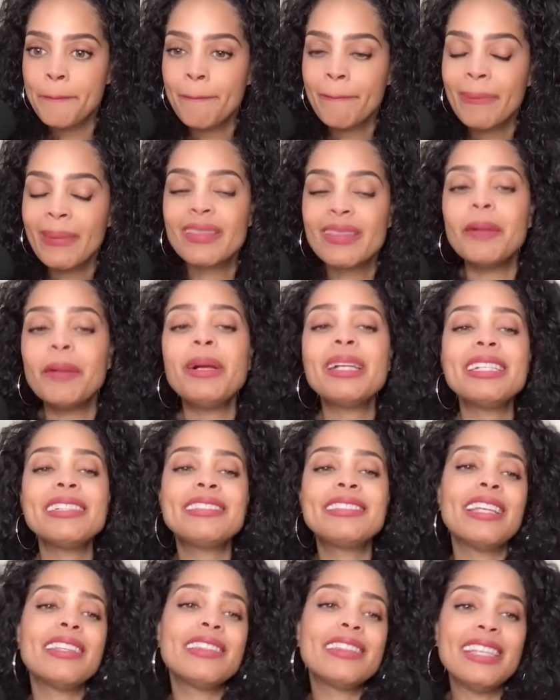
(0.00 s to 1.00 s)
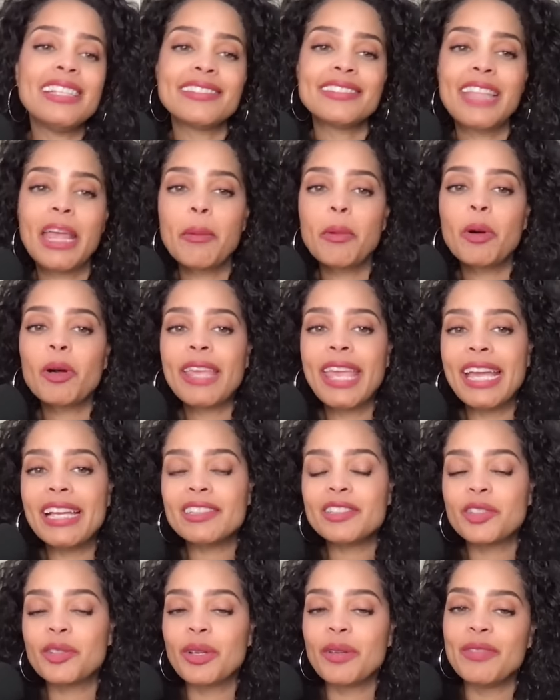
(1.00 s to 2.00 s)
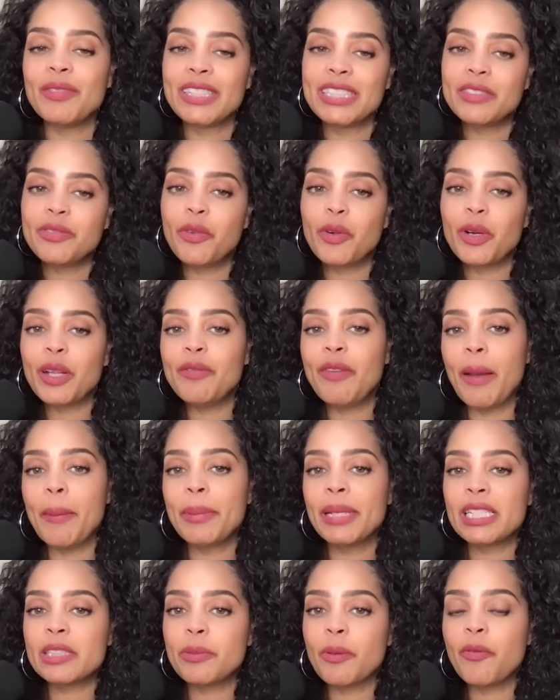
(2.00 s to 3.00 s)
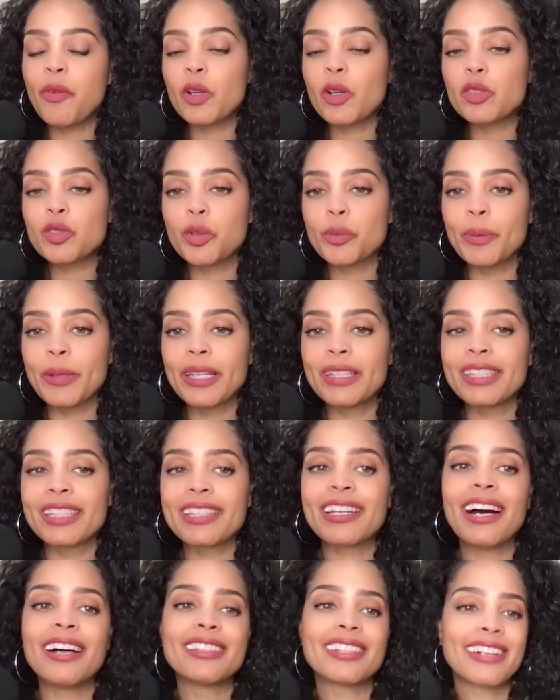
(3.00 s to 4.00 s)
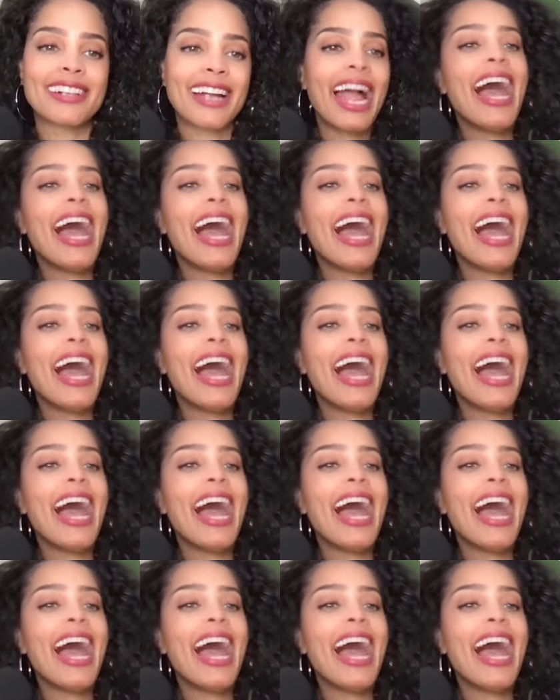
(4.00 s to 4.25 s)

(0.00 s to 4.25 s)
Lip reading: Somebody said this, they will cancel events 45 minutes before Trooping of the Color.